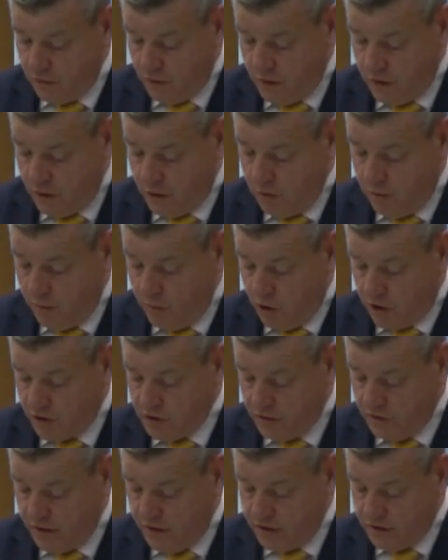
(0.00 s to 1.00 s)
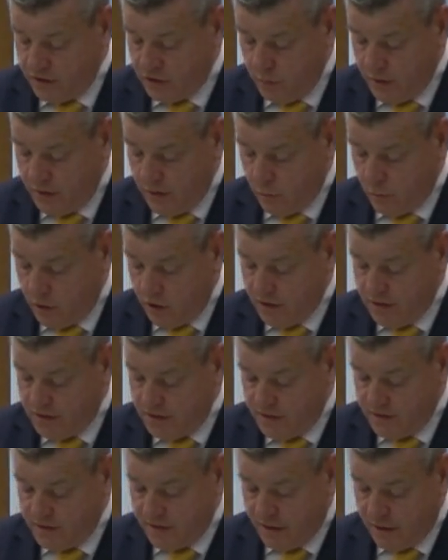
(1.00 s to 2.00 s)
on her remarks on the issue wherein
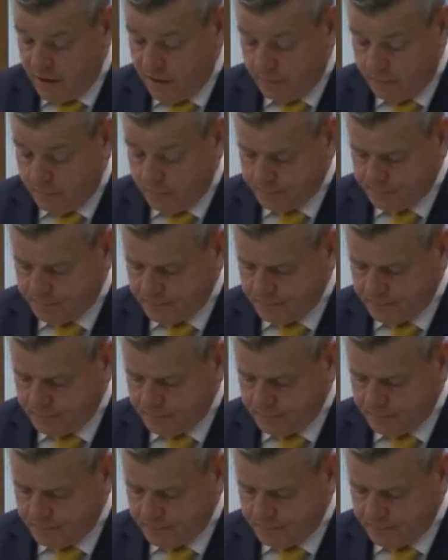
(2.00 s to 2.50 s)
she stated,